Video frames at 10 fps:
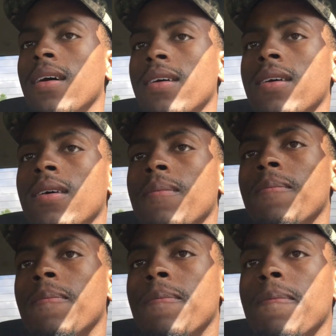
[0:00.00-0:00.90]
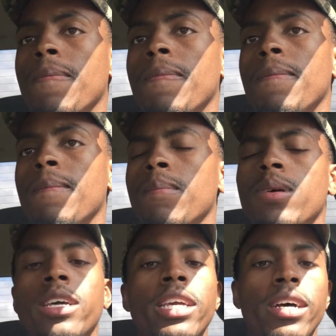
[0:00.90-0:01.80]
Um,
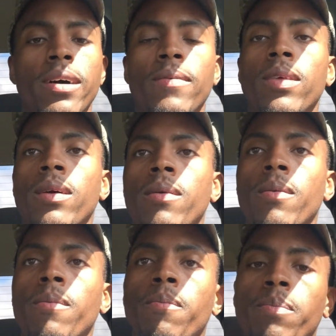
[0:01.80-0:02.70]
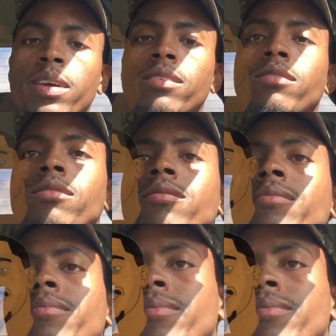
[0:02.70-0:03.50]
but yeah. Peace. Grew,